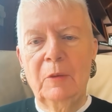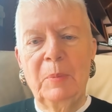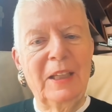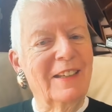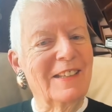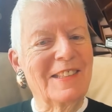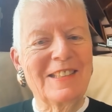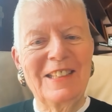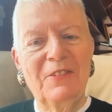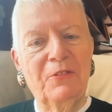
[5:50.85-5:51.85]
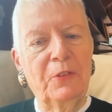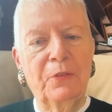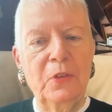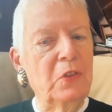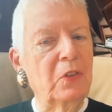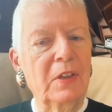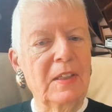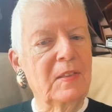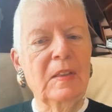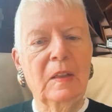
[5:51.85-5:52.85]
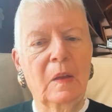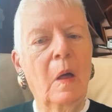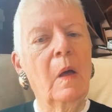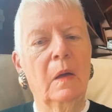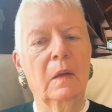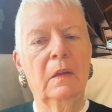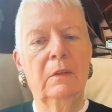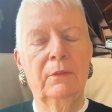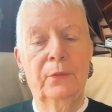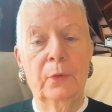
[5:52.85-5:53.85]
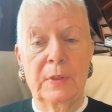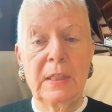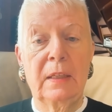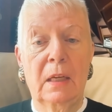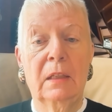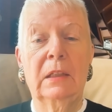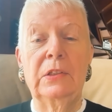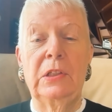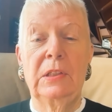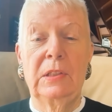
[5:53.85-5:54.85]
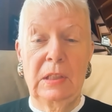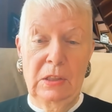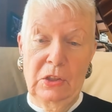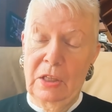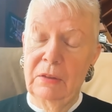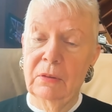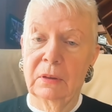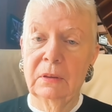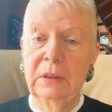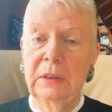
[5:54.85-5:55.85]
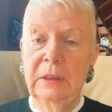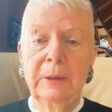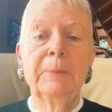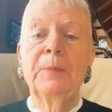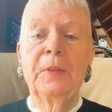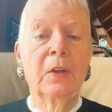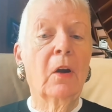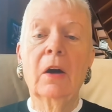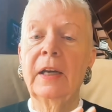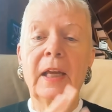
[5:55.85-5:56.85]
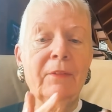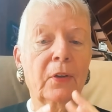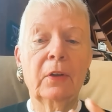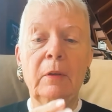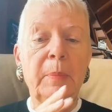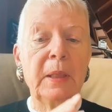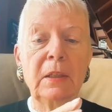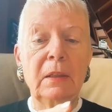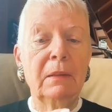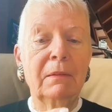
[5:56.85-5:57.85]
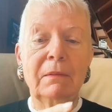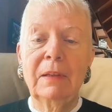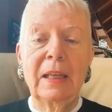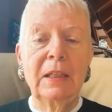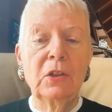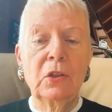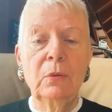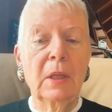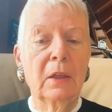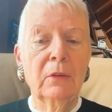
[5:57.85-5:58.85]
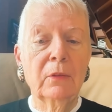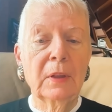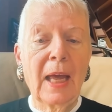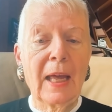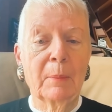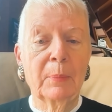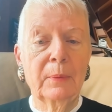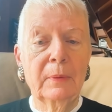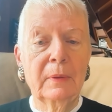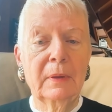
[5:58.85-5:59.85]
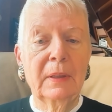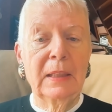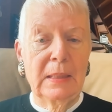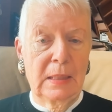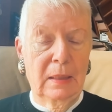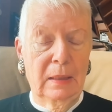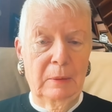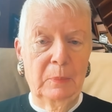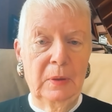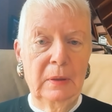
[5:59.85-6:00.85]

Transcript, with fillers: Because if the future isn't long for technologies in general, there aren't ever going to be any two that overlap in time.